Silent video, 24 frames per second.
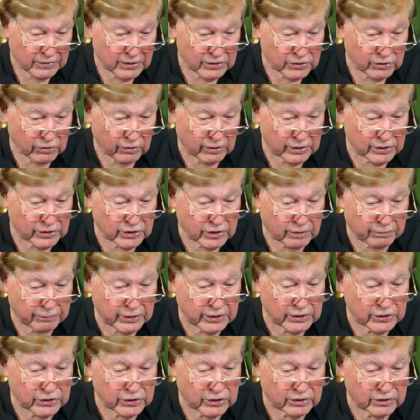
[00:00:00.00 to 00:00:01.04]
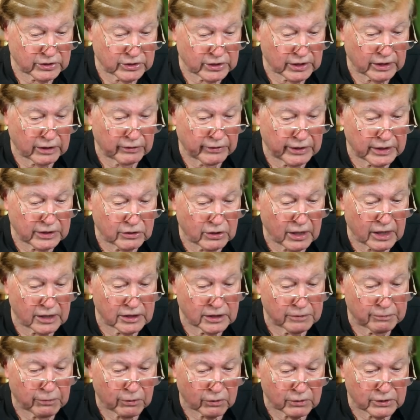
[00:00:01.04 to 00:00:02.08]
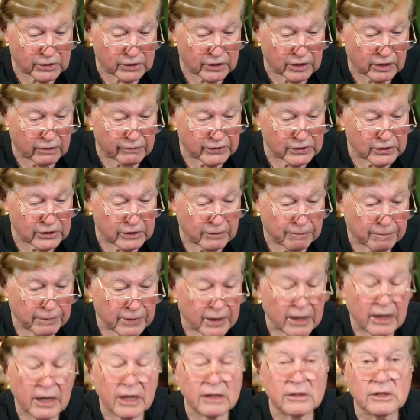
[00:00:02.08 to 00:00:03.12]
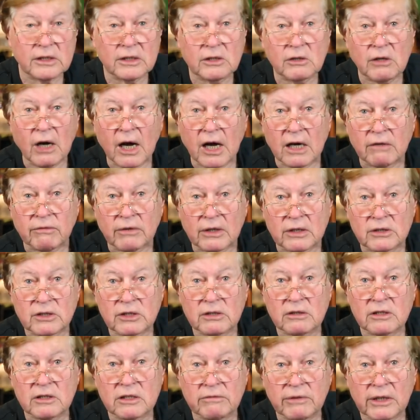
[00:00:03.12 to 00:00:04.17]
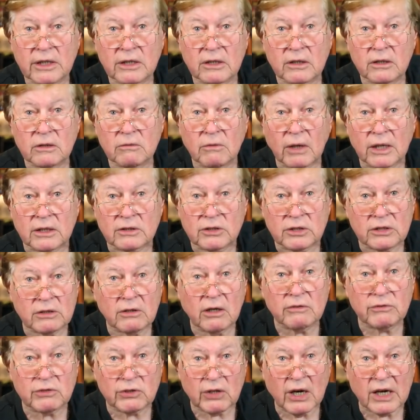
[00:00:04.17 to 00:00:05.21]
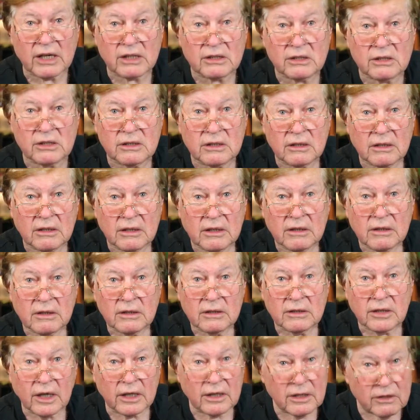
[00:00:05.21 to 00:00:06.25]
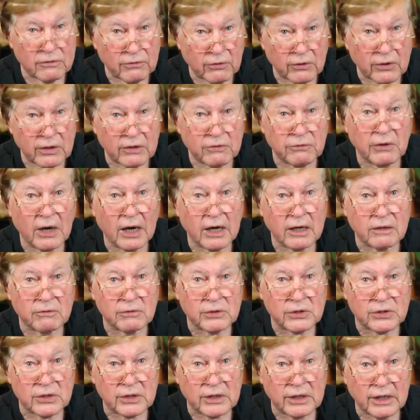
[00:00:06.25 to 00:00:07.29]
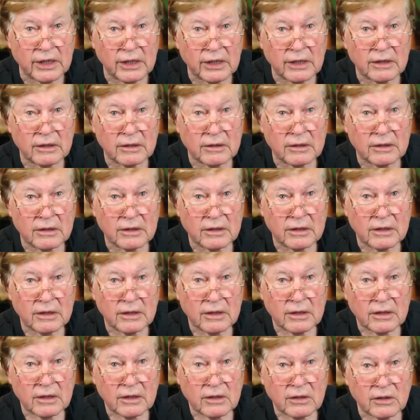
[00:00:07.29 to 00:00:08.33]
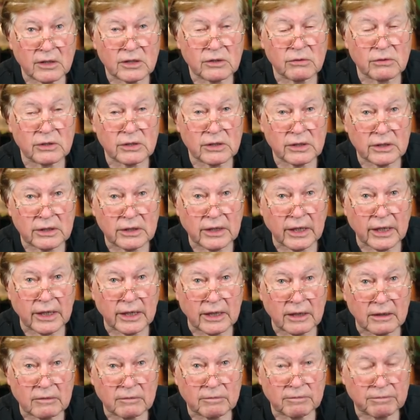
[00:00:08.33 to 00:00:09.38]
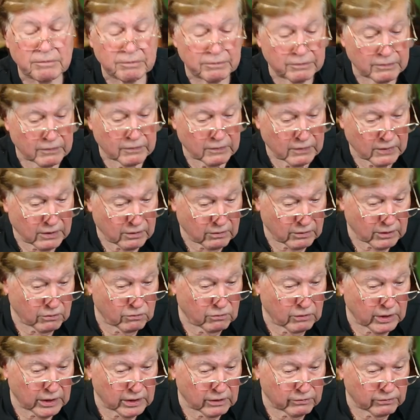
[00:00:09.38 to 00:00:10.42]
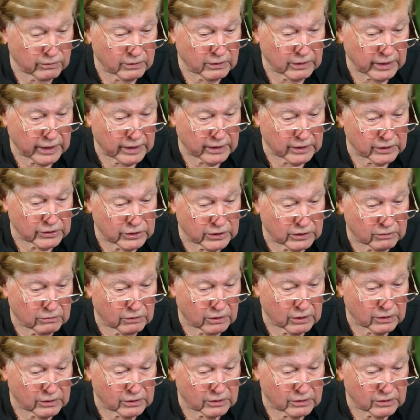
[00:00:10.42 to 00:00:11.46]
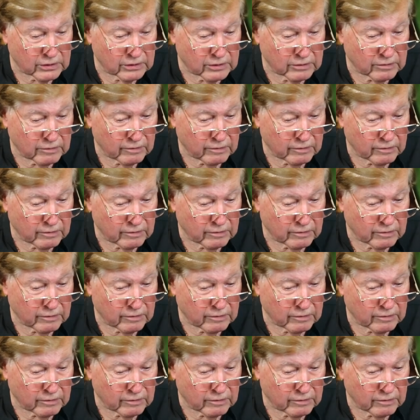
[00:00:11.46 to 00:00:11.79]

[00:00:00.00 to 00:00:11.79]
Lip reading: joins the British Auxiliary Transport Service as a driver, and she was a very good one. She drove trucks. 1945 was the year. This was the day. What a wonderful lady she was.